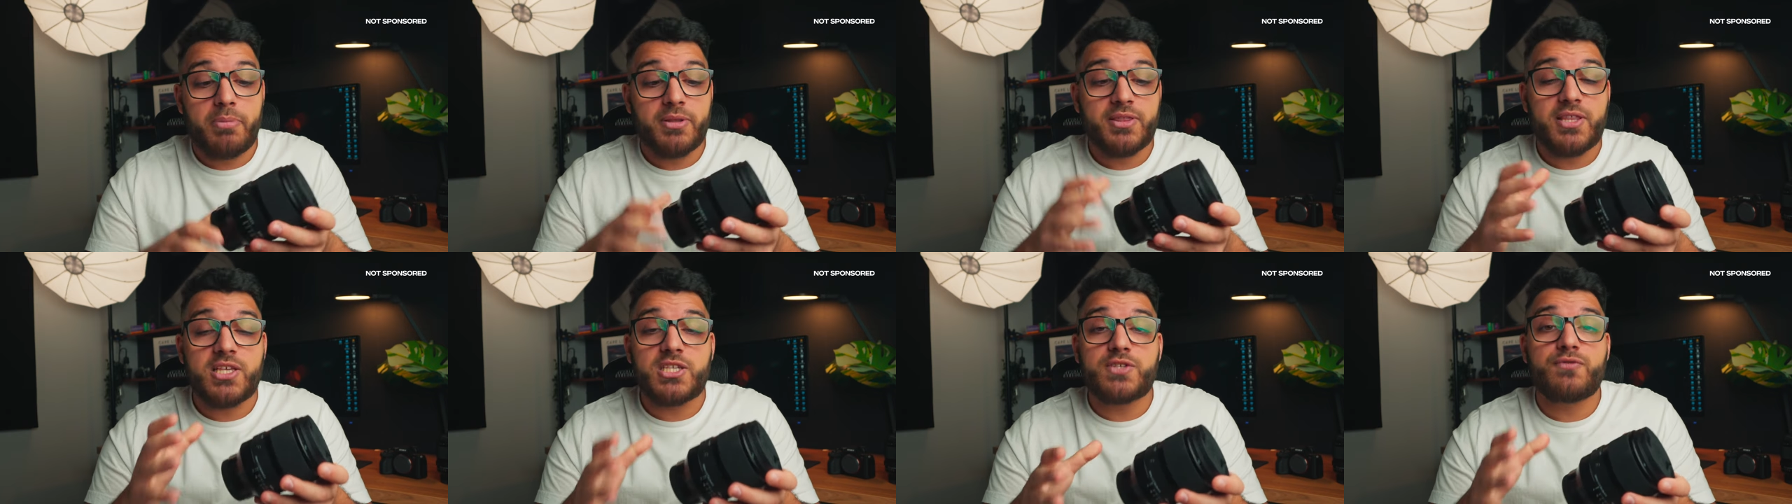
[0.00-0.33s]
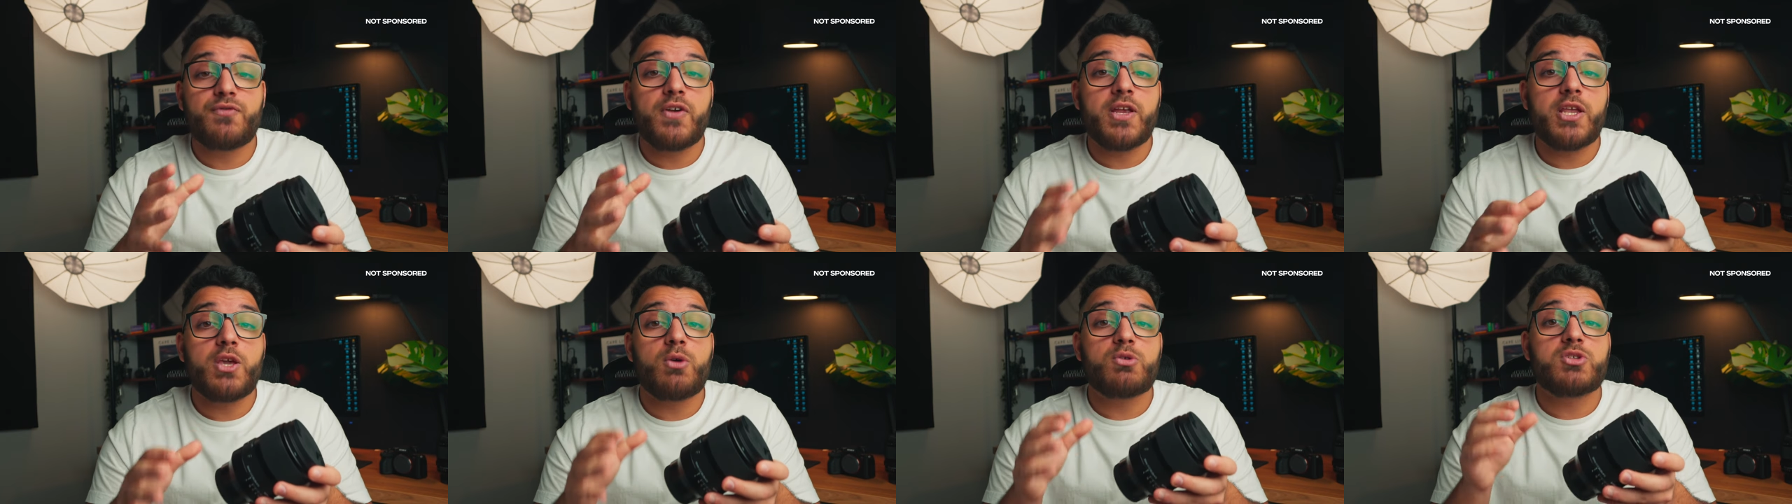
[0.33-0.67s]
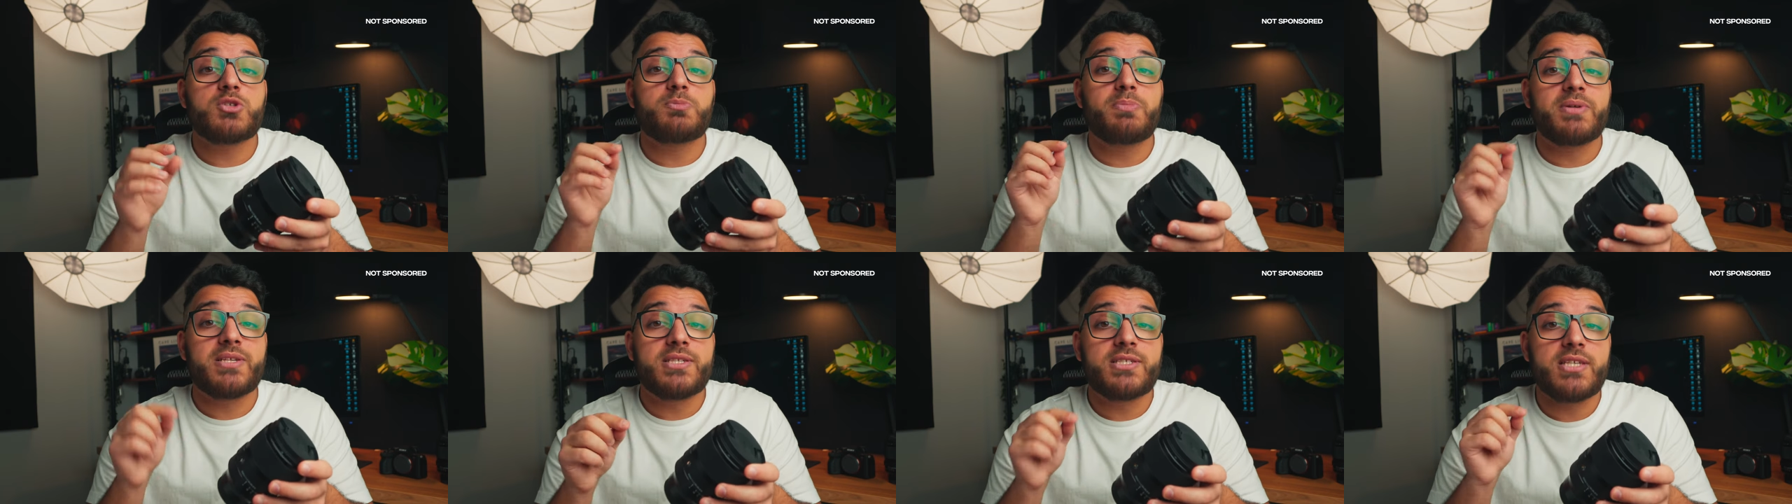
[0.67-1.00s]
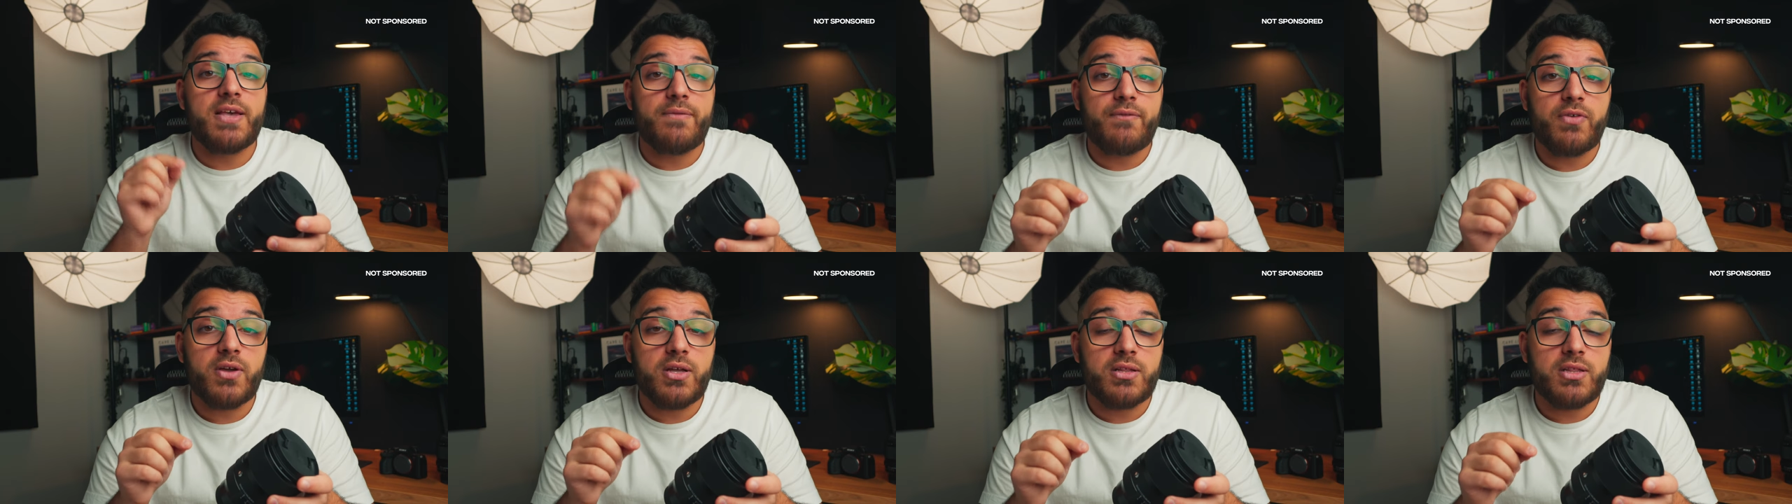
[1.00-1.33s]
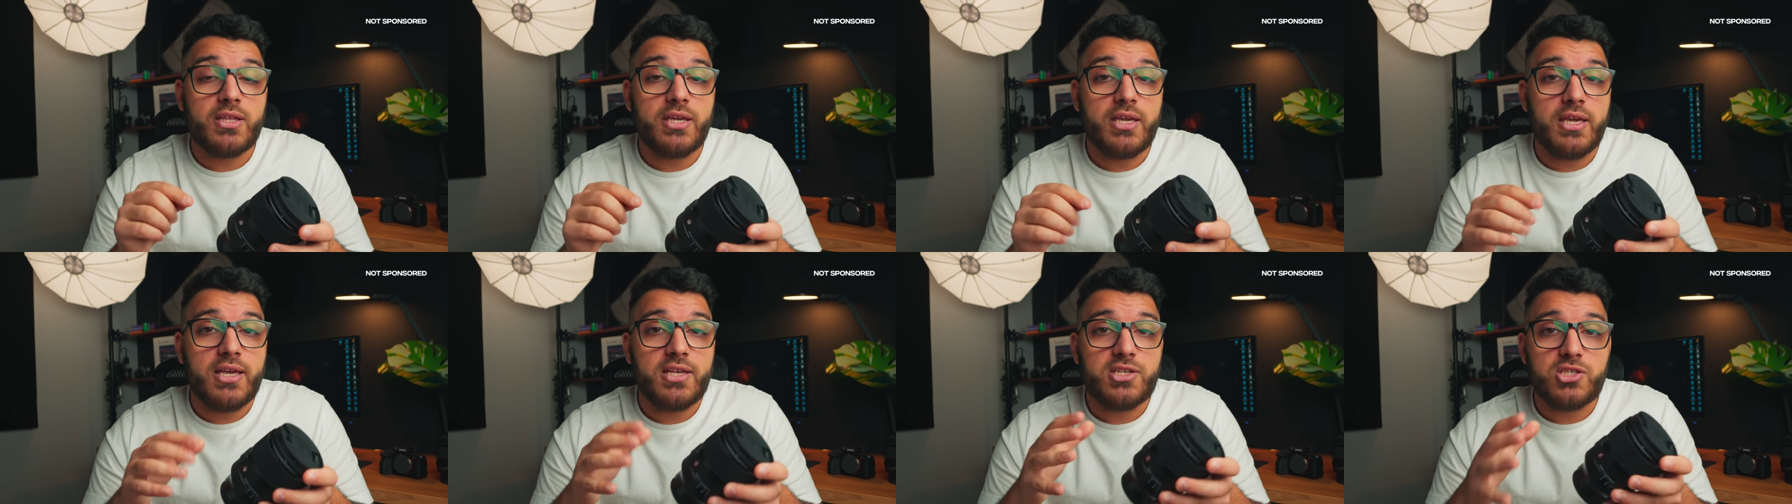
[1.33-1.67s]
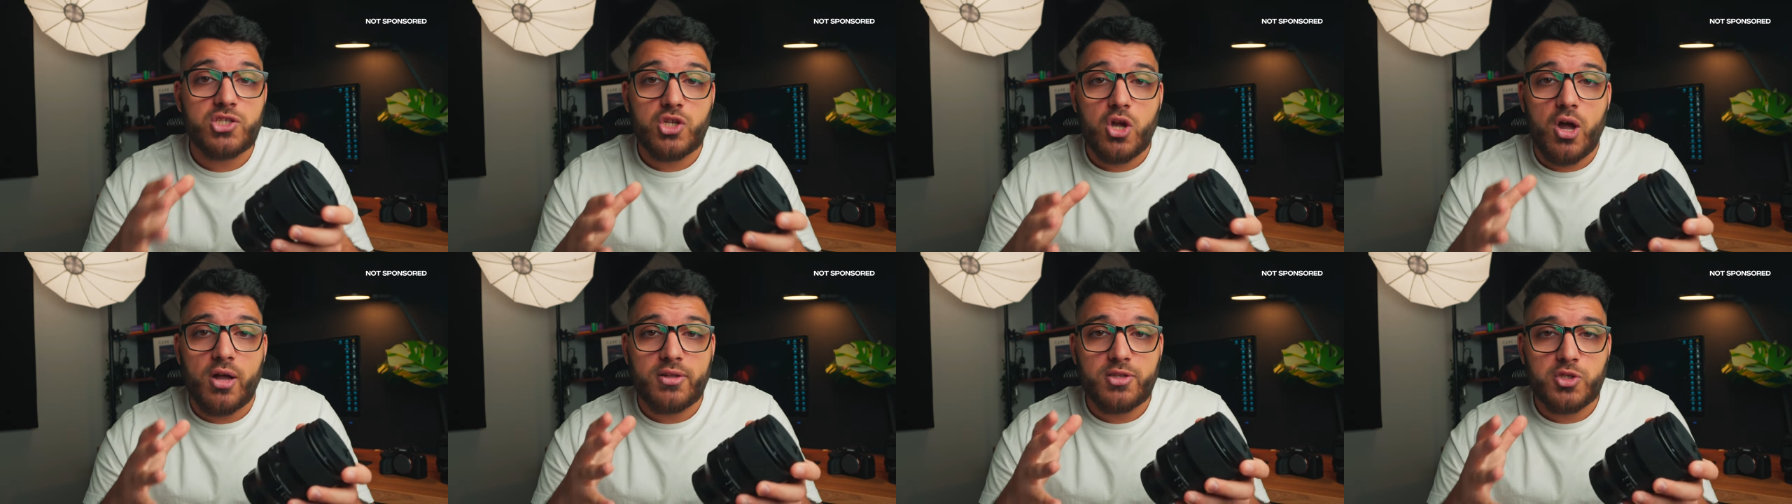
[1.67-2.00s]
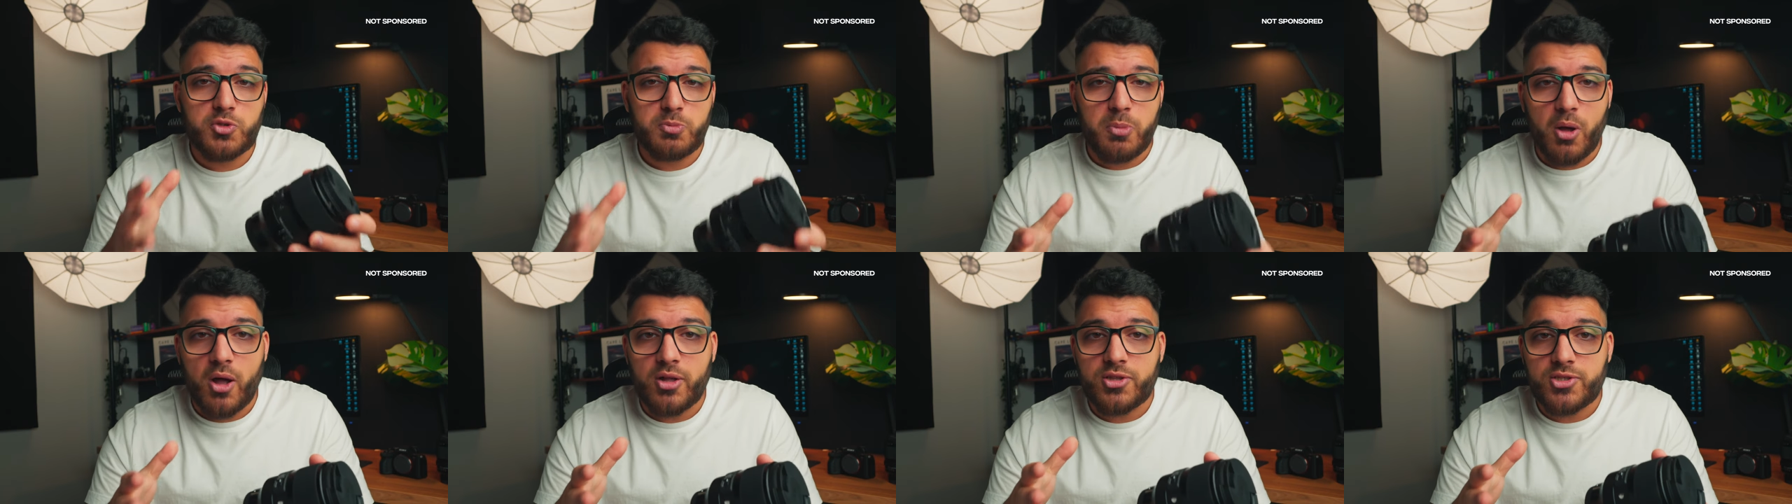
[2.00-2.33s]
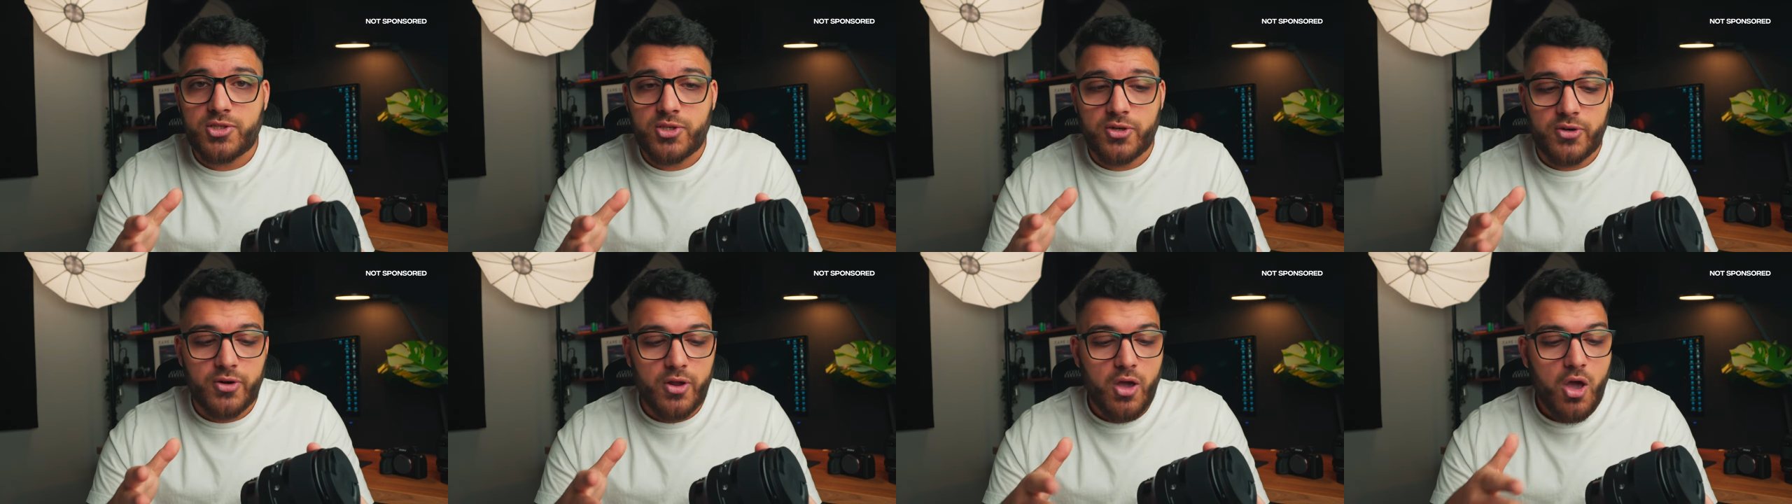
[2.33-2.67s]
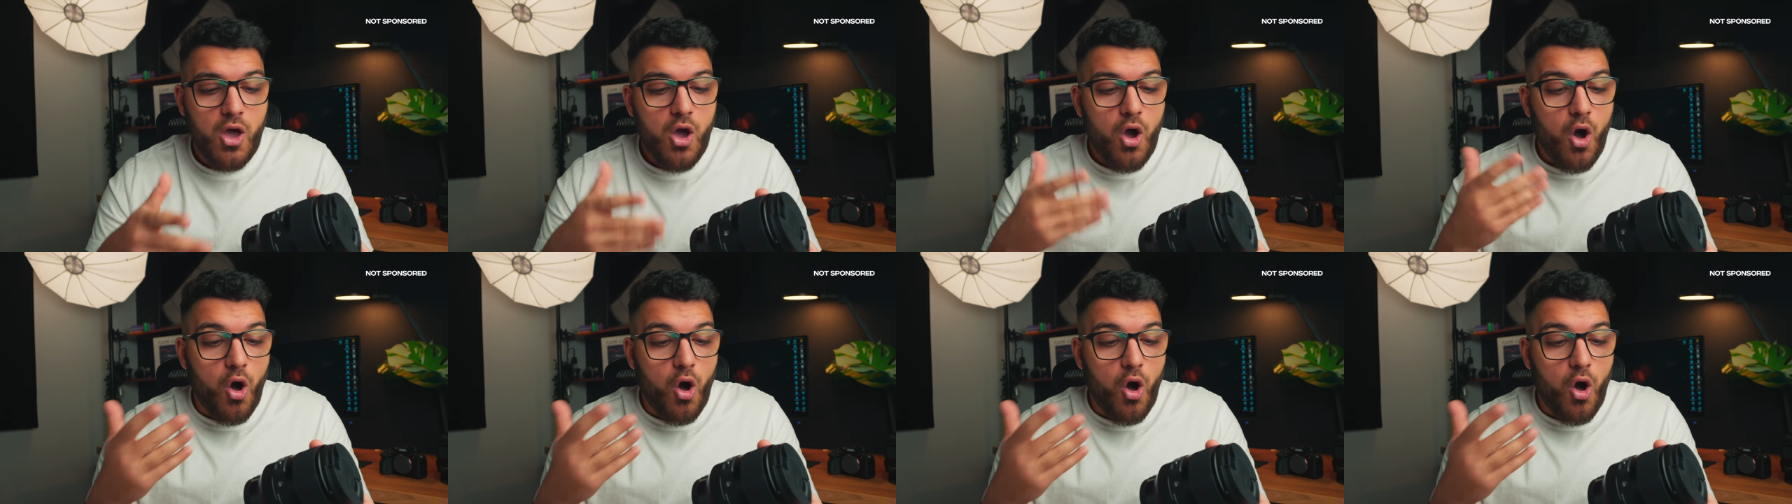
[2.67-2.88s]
but this video specifically is not sponsored.